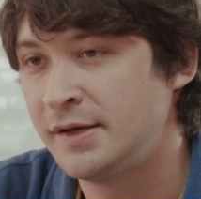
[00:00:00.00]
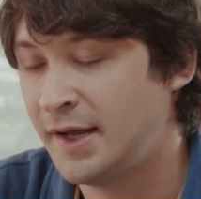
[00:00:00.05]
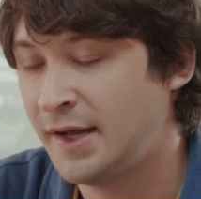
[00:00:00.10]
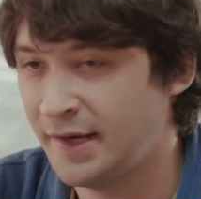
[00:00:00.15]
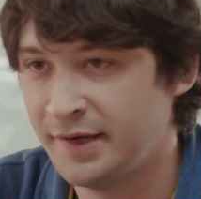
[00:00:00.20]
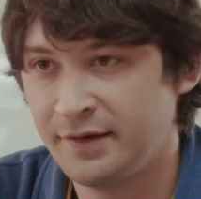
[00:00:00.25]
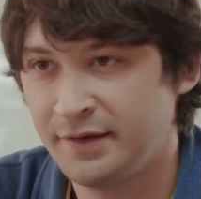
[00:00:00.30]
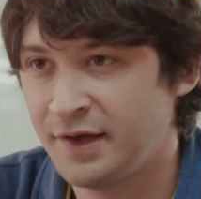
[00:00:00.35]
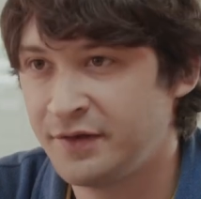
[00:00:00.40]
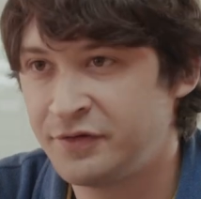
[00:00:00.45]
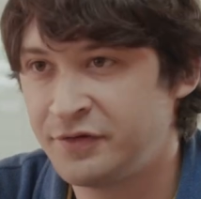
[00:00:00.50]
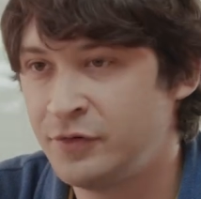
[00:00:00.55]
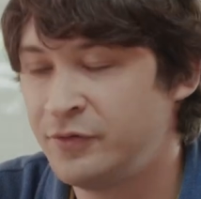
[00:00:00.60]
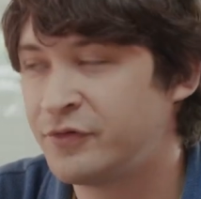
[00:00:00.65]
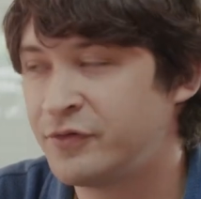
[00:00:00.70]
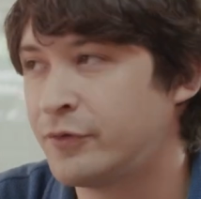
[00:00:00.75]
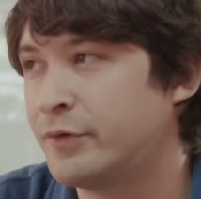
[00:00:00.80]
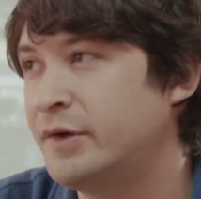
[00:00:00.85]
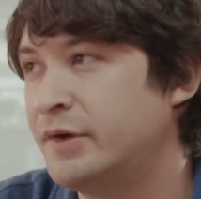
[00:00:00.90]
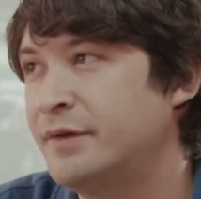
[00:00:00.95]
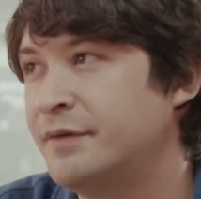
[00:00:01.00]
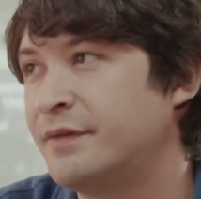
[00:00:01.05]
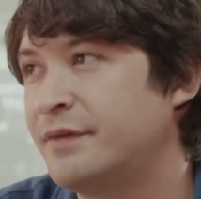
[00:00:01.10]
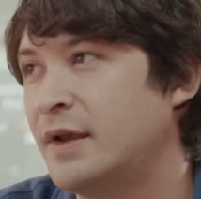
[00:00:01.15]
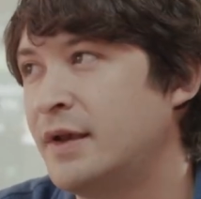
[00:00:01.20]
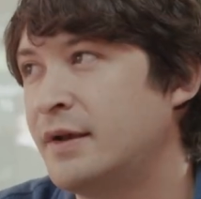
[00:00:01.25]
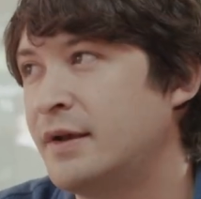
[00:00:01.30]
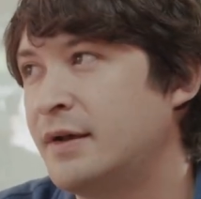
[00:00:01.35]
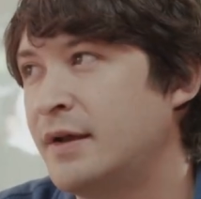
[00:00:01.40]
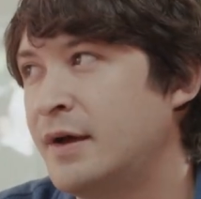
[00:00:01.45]
and it has 2 screens,
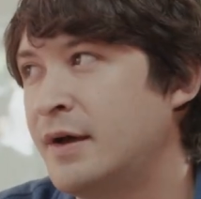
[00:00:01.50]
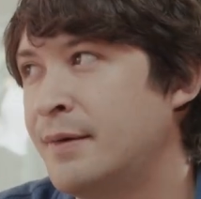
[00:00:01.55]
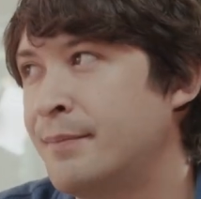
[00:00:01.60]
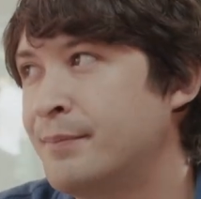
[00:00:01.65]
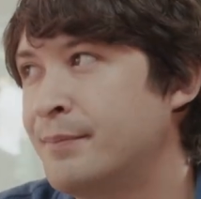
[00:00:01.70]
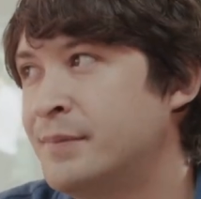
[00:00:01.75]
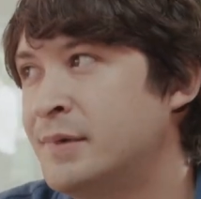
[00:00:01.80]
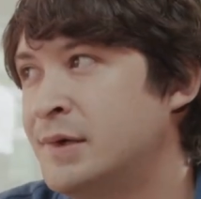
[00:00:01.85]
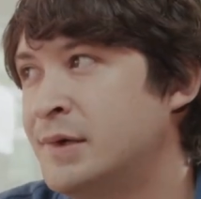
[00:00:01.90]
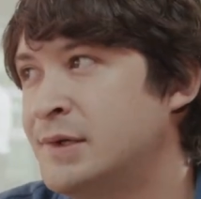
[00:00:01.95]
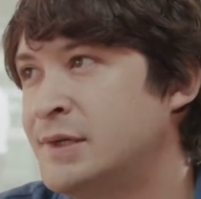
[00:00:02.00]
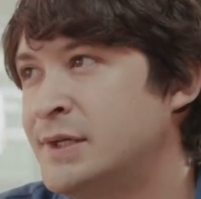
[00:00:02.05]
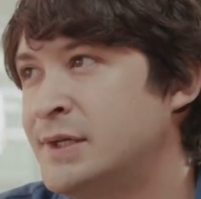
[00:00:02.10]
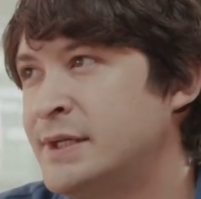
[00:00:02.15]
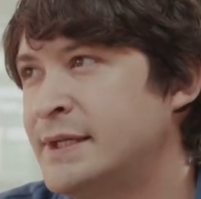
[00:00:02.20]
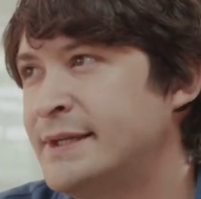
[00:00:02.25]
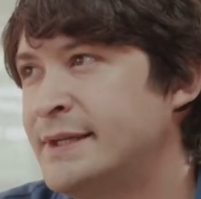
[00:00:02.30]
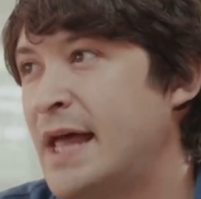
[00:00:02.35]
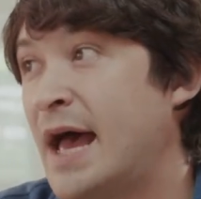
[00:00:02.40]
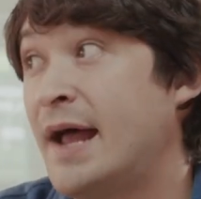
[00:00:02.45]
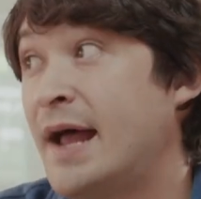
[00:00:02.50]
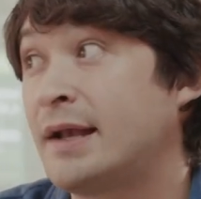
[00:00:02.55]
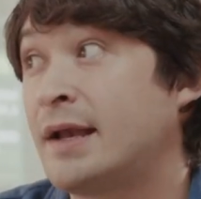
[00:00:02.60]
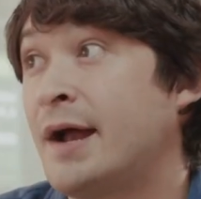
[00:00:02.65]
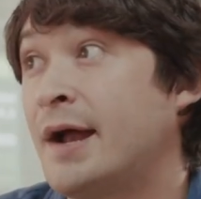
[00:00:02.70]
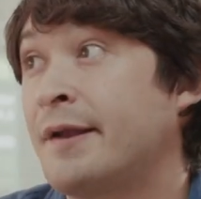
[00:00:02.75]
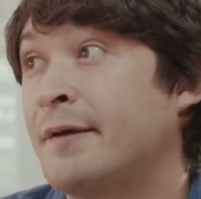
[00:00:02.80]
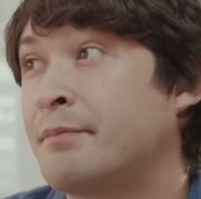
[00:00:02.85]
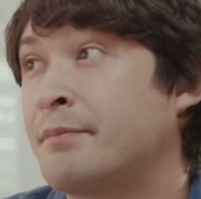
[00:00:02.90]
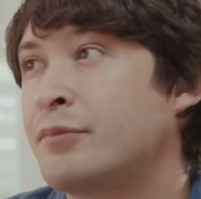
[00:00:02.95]
and that
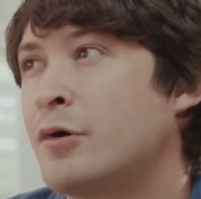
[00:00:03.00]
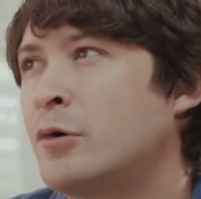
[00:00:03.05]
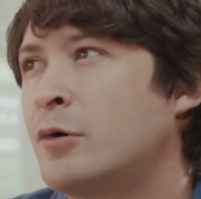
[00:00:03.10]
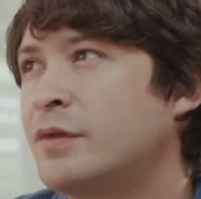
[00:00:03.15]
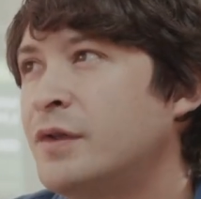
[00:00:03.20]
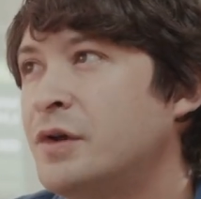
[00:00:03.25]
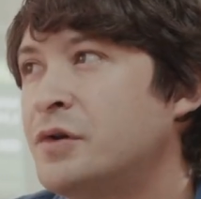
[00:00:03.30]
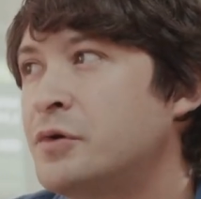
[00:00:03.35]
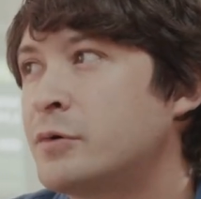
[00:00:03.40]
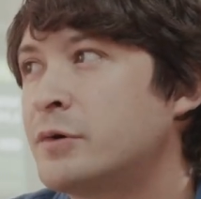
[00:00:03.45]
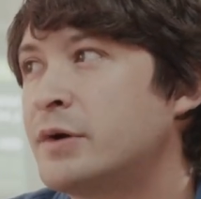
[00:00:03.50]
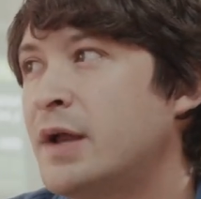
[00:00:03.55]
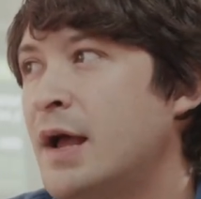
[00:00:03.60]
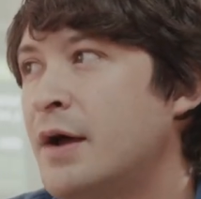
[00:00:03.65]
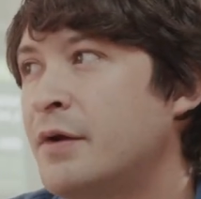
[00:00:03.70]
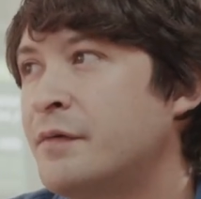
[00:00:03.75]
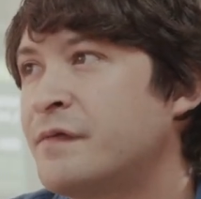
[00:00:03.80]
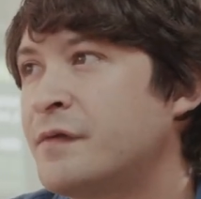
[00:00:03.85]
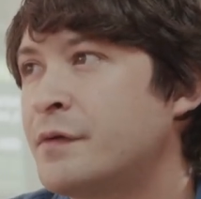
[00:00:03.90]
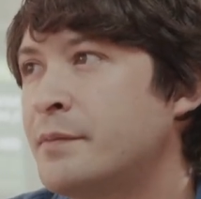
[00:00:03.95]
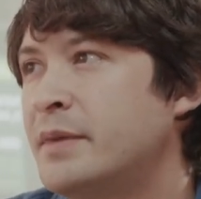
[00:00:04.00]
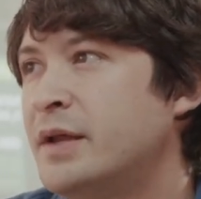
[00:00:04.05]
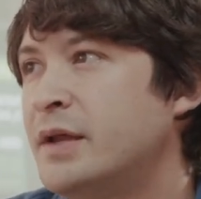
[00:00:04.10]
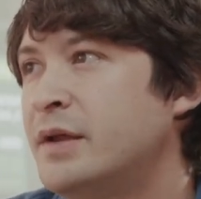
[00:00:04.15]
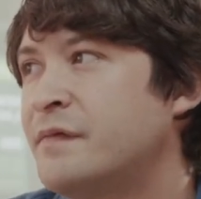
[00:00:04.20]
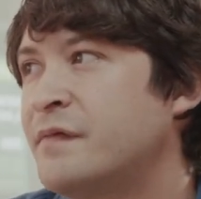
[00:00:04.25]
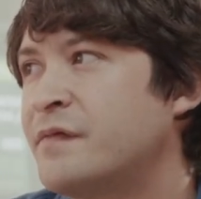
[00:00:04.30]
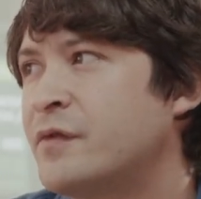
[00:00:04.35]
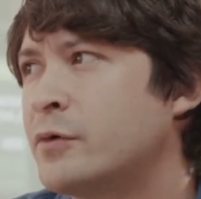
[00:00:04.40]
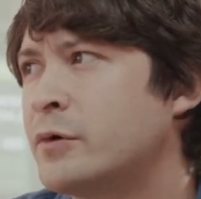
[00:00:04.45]
kind of broke the door down for
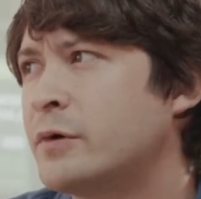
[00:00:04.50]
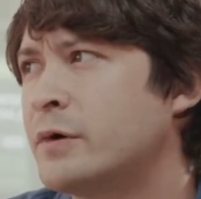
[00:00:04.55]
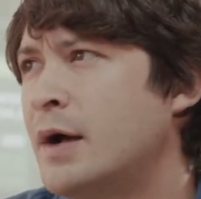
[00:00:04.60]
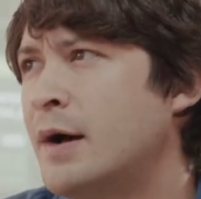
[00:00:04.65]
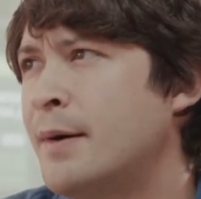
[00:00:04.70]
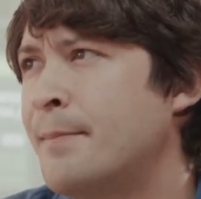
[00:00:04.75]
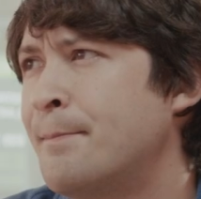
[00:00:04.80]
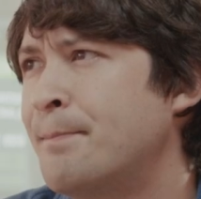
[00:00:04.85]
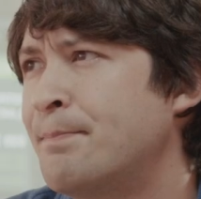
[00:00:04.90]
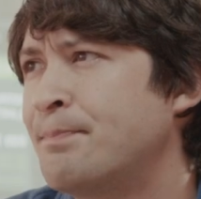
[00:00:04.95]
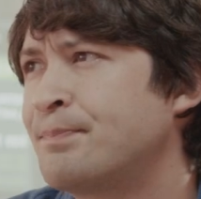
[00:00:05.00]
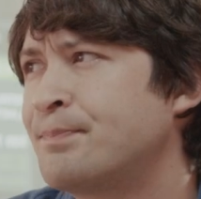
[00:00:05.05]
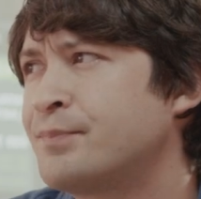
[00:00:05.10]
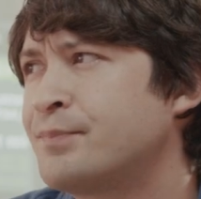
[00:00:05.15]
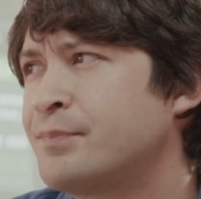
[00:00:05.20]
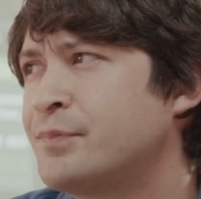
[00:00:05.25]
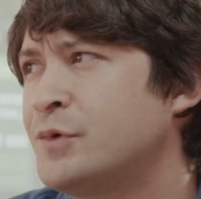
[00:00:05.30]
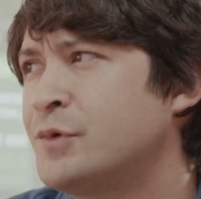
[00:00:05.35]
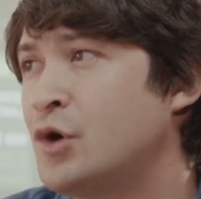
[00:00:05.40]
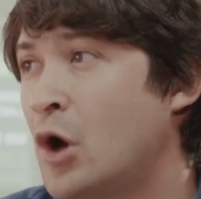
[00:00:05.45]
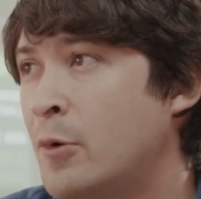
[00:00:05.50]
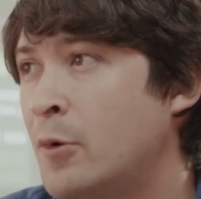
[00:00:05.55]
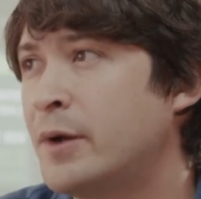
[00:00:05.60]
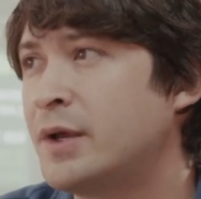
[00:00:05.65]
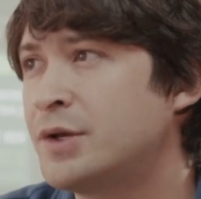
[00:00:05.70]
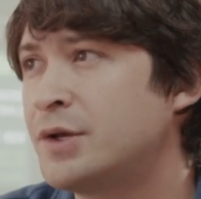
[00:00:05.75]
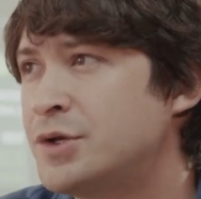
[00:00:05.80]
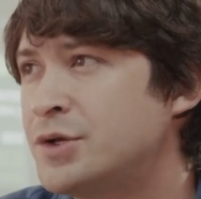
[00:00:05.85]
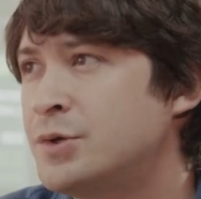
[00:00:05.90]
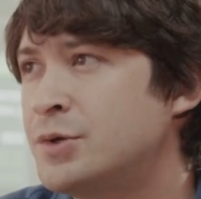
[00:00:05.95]
me for
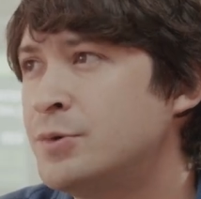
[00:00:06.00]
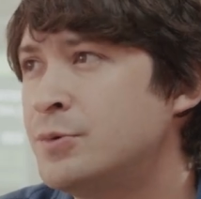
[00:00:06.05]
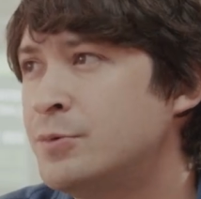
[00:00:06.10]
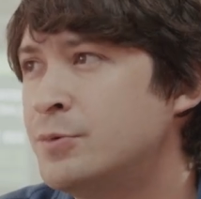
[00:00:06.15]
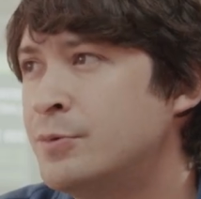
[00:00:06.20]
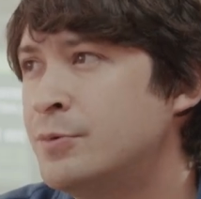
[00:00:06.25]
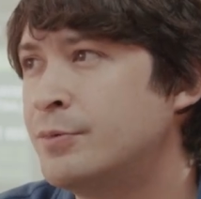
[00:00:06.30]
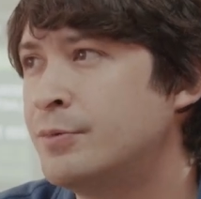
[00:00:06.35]
going to